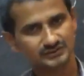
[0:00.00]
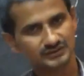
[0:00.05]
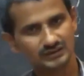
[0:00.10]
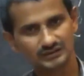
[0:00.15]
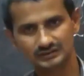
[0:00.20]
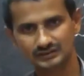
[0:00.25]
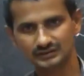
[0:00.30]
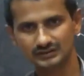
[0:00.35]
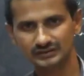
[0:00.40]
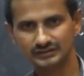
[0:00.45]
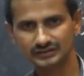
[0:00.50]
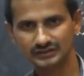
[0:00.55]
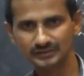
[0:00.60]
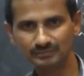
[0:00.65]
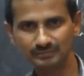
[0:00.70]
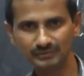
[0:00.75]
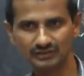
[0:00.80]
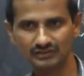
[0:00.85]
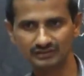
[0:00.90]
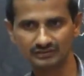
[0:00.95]
Yes, the 3
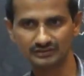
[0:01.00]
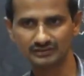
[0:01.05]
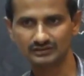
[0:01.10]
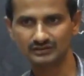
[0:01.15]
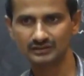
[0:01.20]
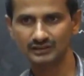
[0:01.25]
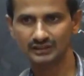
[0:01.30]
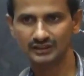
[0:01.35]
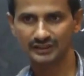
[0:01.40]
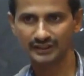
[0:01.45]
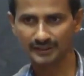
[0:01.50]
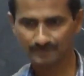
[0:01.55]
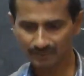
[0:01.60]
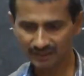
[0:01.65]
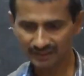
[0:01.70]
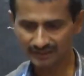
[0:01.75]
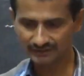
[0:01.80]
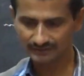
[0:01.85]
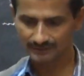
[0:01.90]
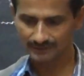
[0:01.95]
pillars.
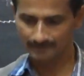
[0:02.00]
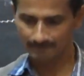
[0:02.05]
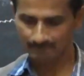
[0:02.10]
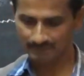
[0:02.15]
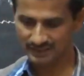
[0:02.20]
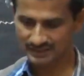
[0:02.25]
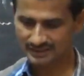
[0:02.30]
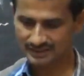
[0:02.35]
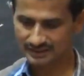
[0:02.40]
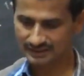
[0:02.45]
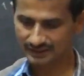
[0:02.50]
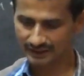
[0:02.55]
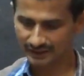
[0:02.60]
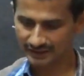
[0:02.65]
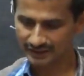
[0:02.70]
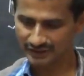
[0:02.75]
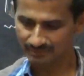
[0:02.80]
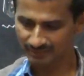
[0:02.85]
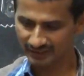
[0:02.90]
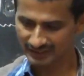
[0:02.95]
Define means here
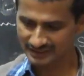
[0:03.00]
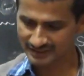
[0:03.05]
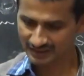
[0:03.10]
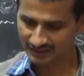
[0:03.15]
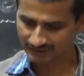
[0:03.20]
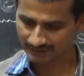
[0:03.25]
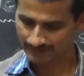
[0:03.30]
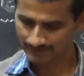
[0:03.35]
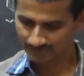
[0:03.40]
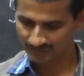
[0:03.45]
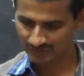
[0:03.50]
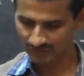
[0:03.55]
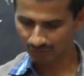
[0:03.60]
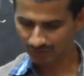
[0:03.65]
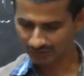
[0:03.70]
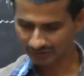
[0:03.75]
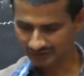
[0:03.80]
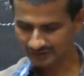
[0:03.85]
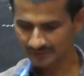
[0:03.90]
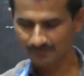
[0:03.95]
he mentioned
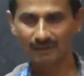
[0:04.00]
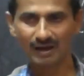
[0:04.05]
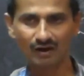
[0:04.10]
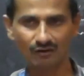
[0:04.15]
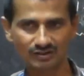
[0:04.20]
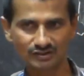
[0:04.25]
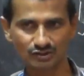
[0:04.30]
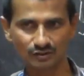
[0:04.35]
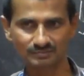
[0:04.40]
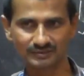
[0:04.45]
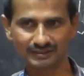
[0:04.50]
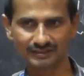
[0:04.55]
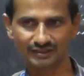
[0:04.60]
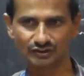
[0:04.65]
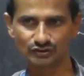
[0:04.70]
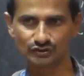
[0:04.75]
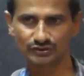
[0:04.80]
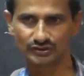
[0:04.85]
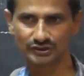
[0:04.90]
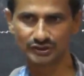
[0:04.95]
what are the powers of that
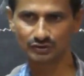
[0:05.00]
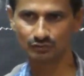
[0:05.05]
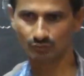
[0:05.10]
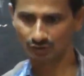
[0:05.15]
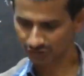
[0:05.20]
executive,